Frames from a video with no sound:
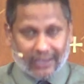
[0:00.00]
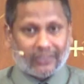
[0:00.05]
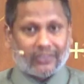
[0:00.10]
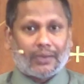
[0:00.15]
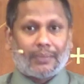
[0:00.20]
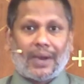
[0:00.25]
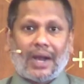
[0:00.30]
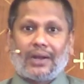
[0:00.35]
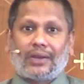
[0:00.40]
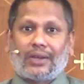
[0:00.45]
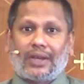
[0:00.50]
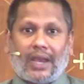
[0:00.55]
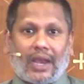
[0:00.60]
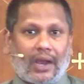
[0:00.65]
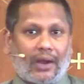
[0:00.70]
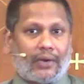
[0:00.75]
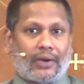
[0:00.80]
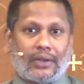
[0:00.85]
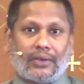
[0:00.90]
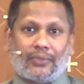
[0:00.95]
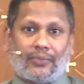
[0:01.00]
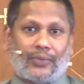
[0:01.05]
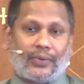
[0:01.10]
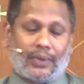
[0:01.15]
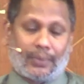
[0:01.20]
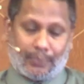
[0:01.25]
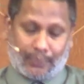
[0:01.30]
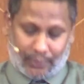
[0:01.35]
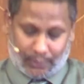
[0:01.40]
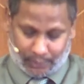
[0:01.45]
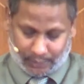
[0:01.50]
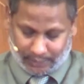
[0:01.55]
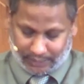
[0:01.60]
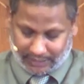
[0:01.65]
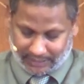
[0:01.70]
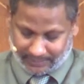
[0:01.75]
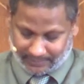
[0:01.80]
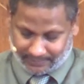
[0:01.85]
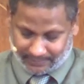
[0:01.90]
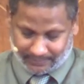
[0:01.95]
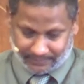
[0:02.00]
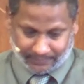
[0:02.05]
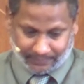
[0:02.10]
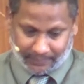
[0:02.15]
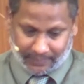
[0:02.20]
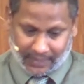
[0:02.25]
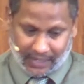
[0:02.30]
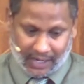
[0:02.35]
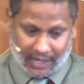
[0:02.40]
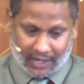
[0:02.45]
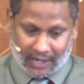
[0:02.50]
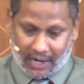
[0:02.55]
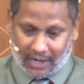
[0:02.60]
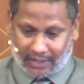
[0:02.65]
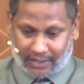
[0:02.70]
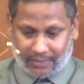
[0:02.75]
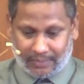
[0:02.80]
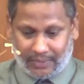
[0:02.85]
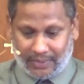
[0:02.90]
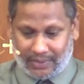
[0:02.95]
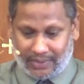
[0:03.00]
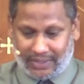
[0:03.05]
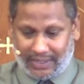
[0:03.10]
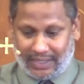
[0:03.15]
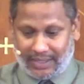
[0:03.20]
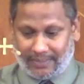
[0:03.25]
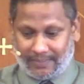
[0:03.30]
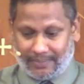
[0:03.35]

about caring for the poor in our community,